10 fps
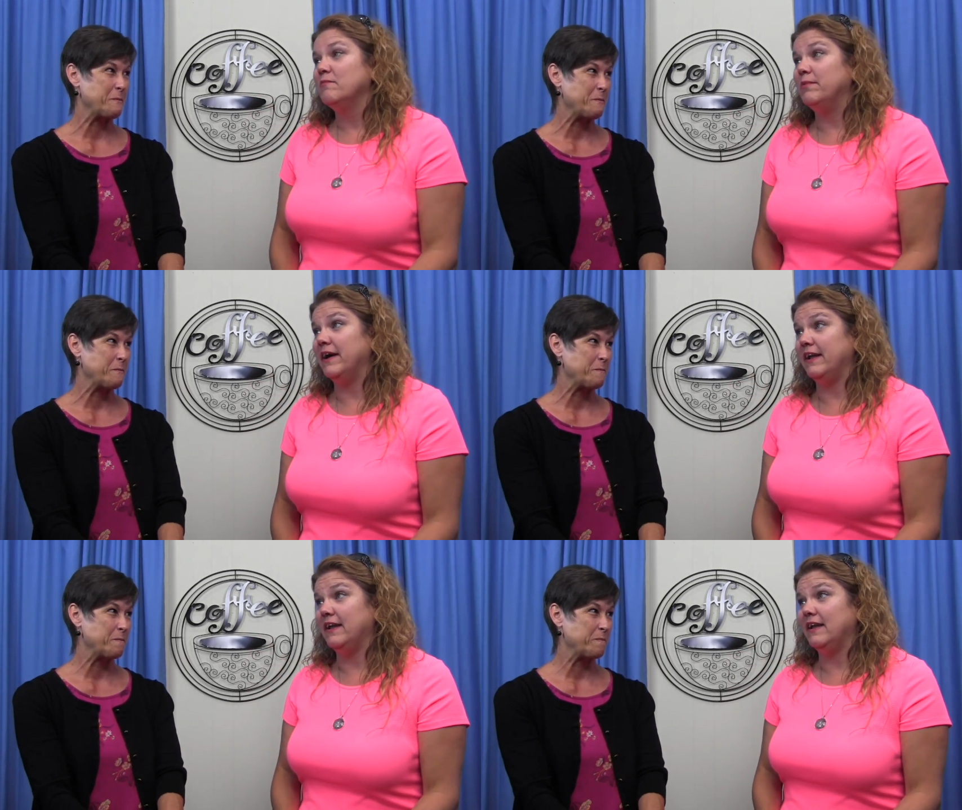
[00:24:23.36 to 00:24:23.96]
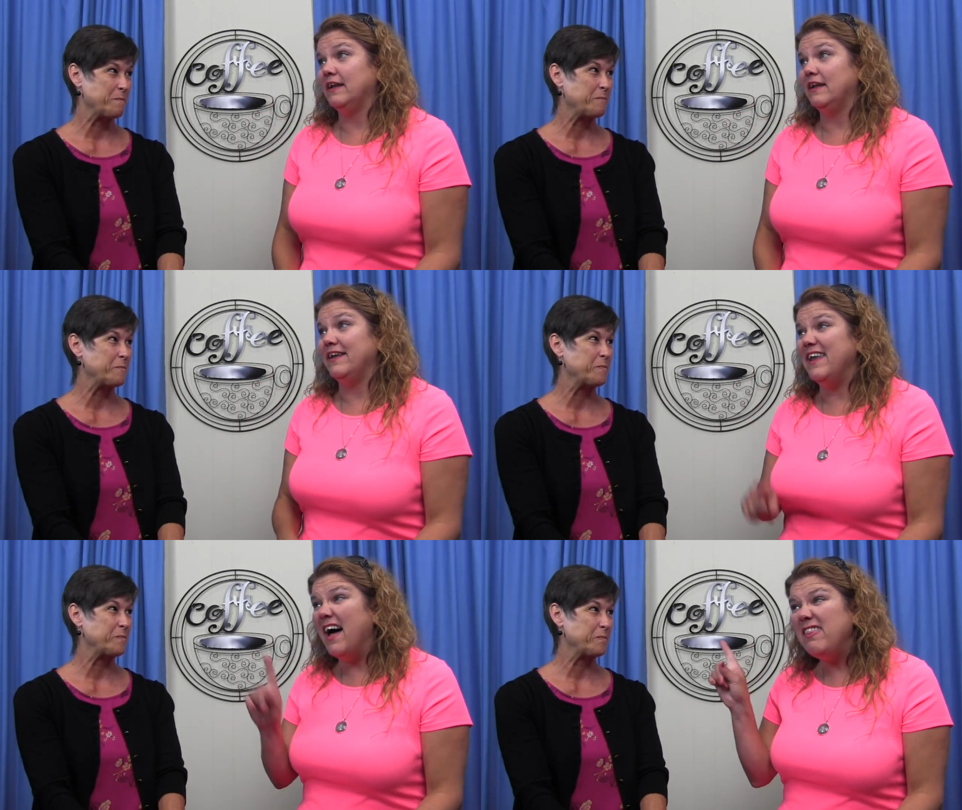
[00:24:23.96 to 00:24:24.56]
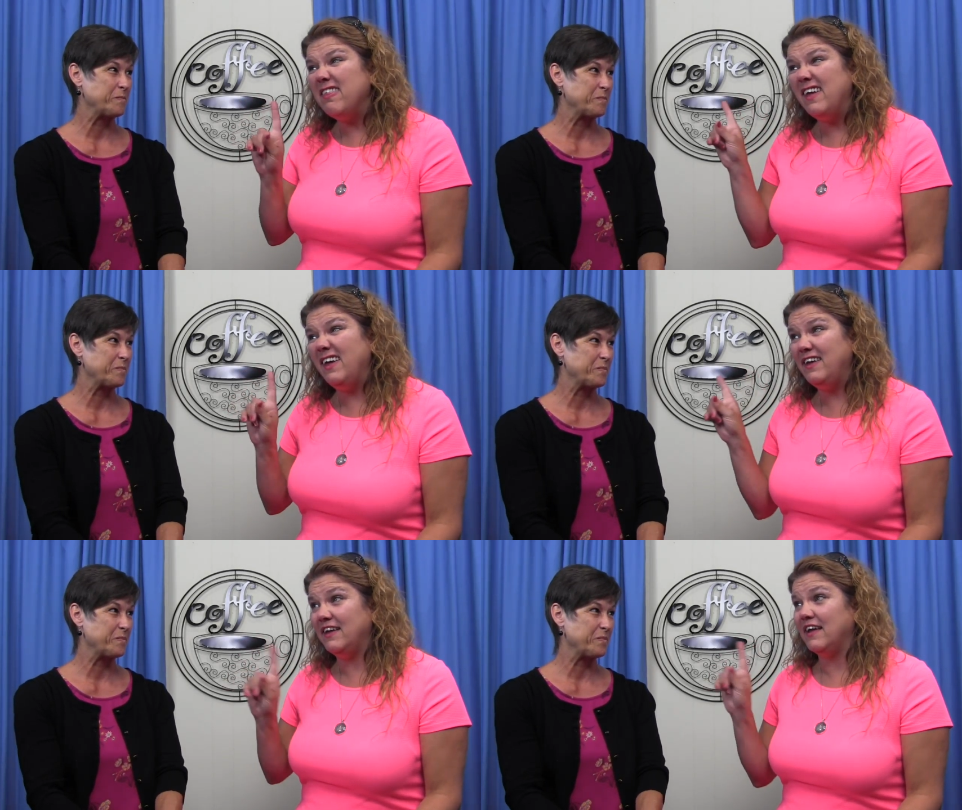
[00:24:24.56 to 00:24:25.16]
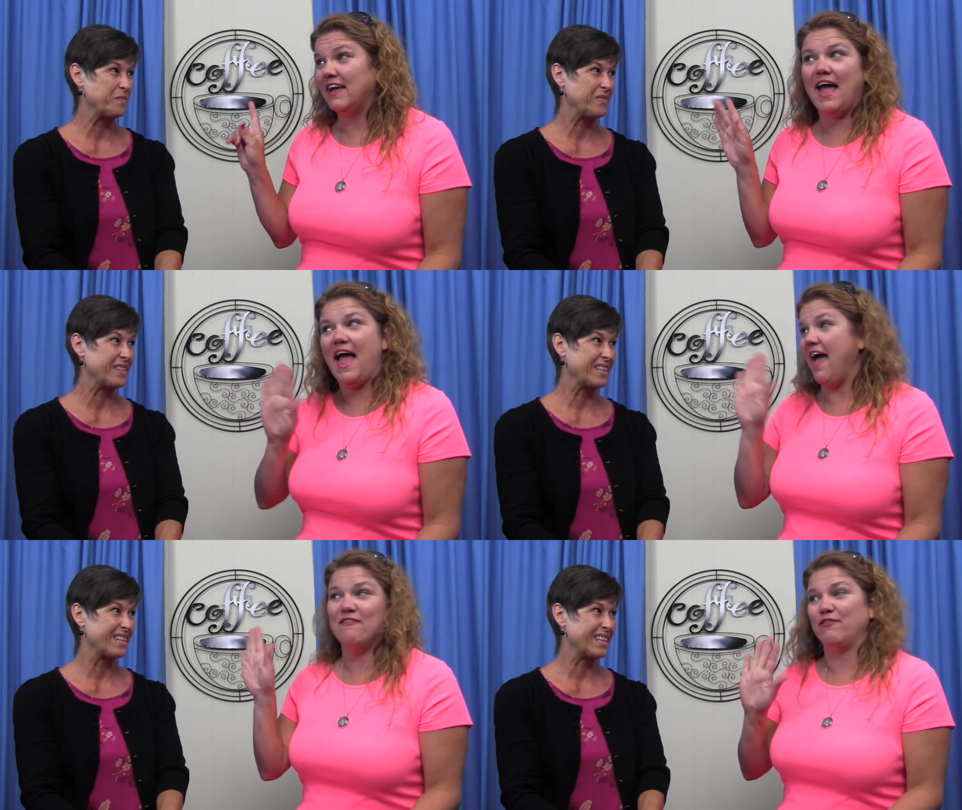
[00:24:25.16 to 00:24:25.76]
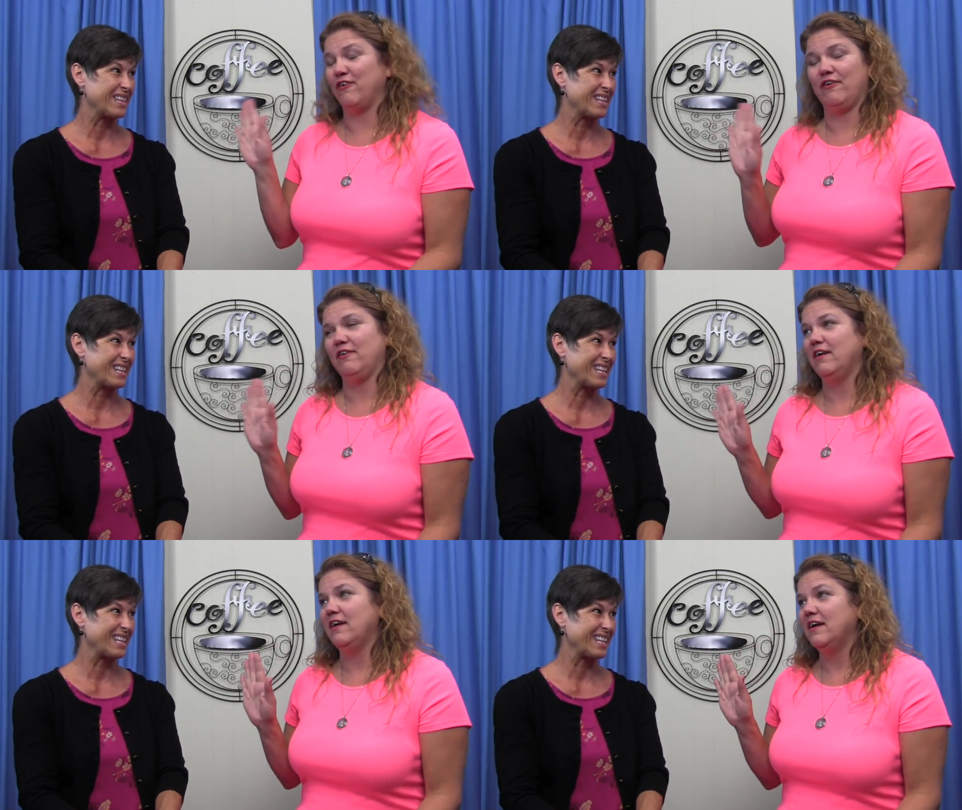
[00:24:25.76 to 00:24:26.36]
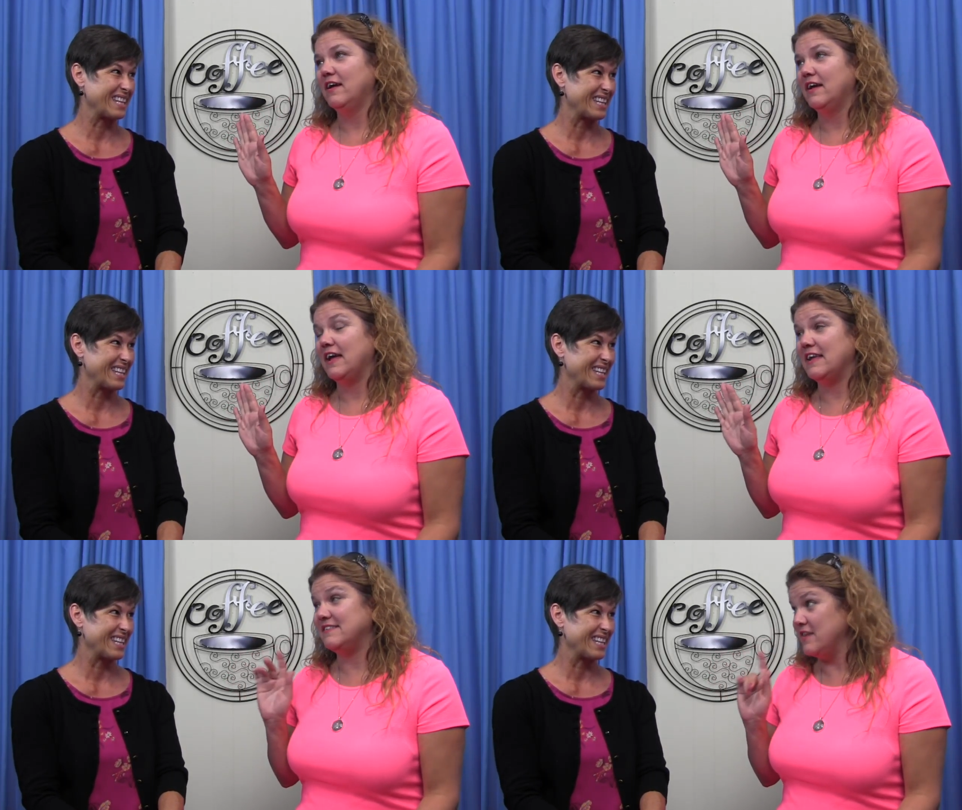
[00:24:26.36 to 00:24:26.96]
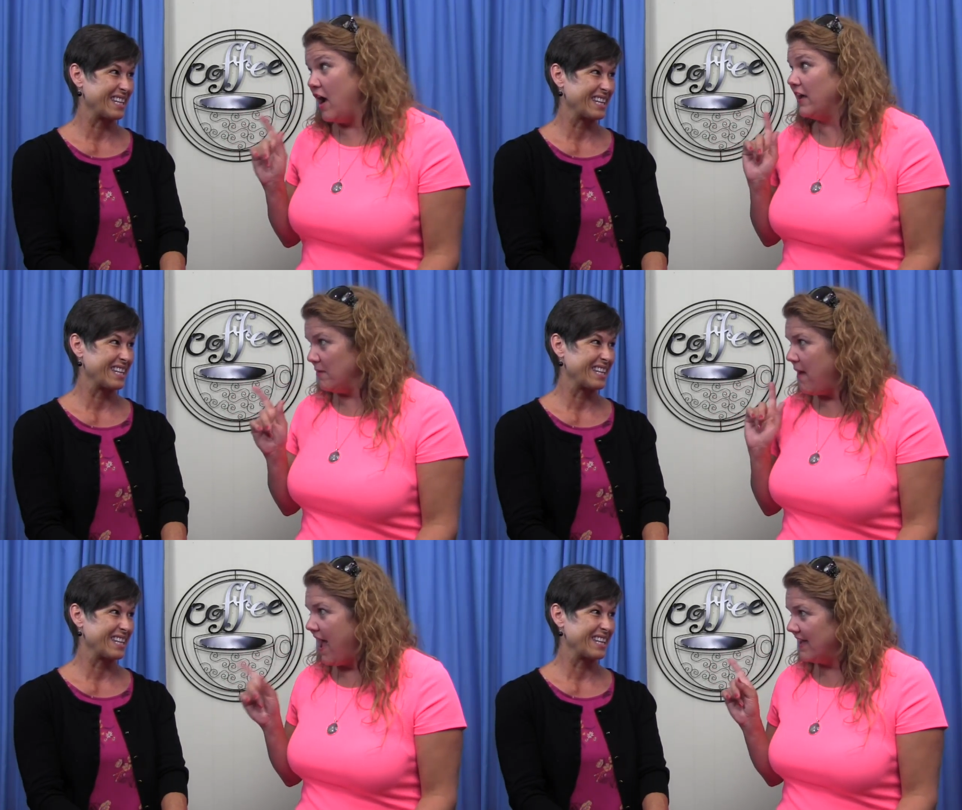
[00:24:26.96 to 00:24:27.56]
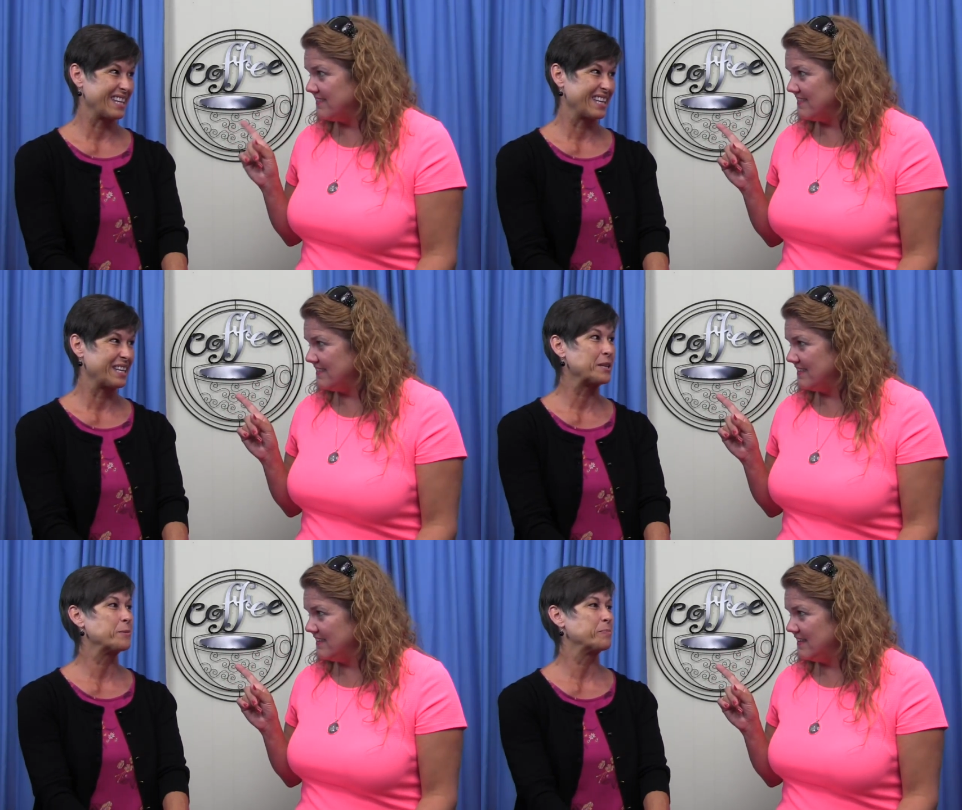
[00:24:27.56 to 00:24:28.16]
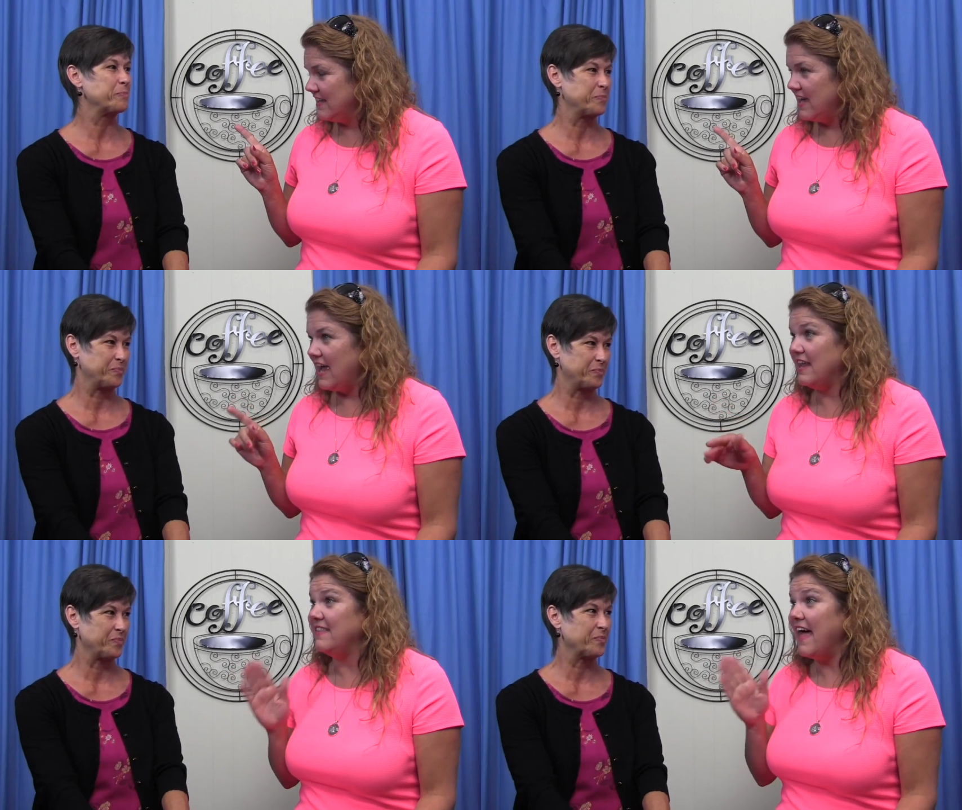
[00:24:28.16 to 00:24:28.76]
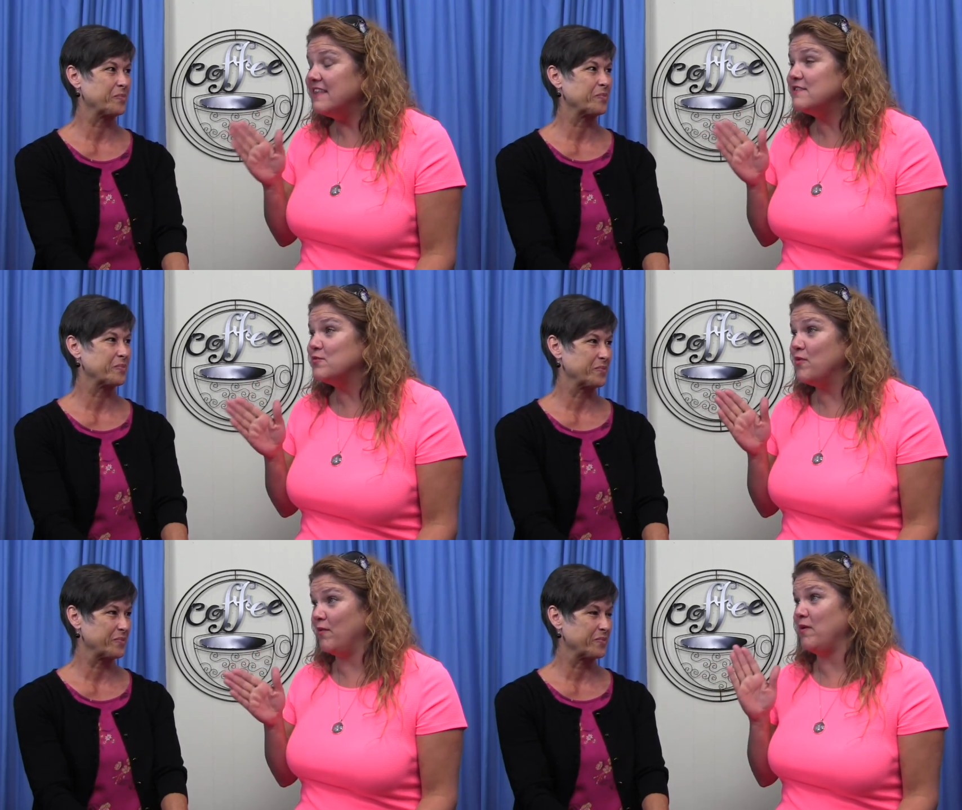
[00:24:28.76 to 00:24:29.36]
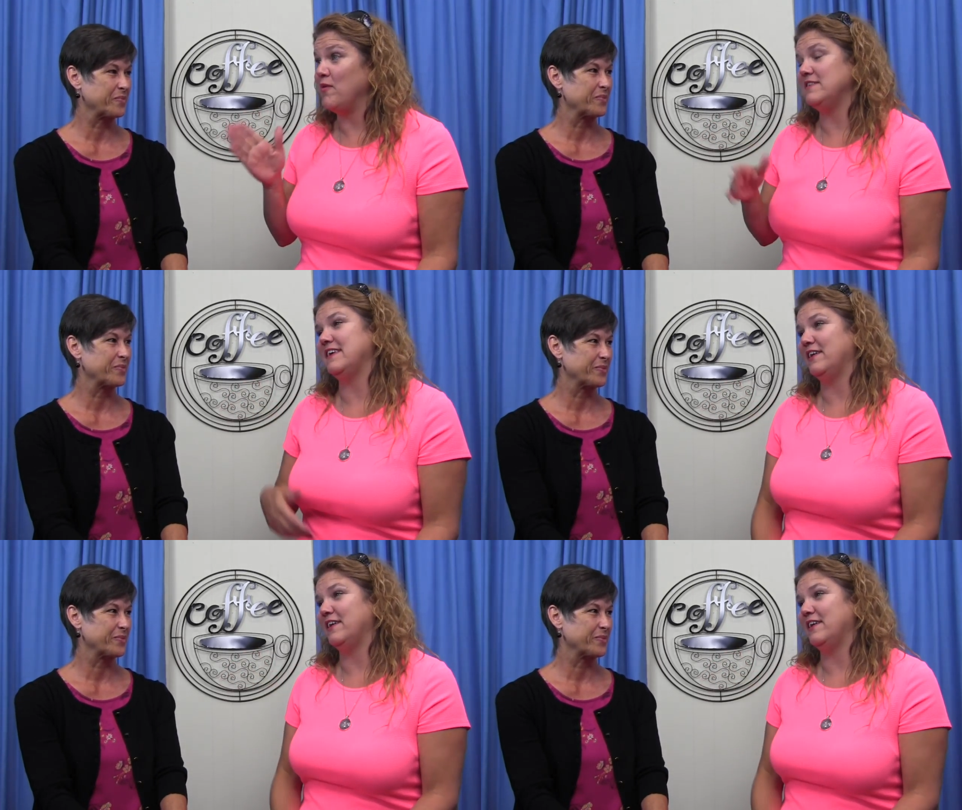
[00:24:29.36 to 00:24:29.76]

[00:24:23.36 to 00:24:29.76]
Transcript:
Speaker 1: But nothing ever is not going to pass. And that's what we want